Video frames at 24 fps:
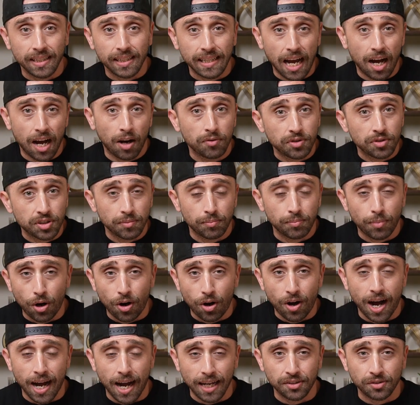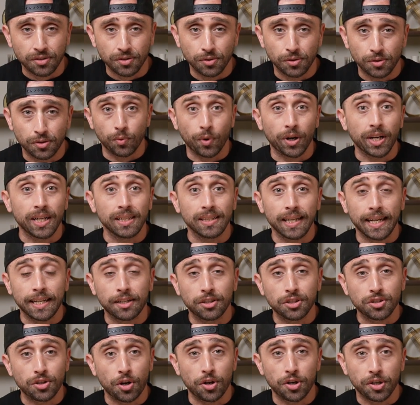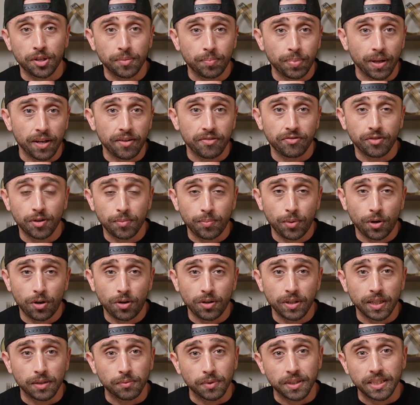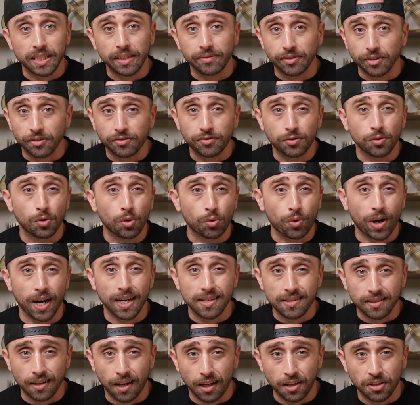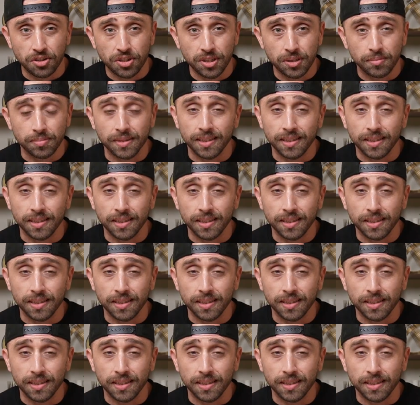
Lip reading: Galveston Ball High School, where he later started to play football and received a full ride scholarship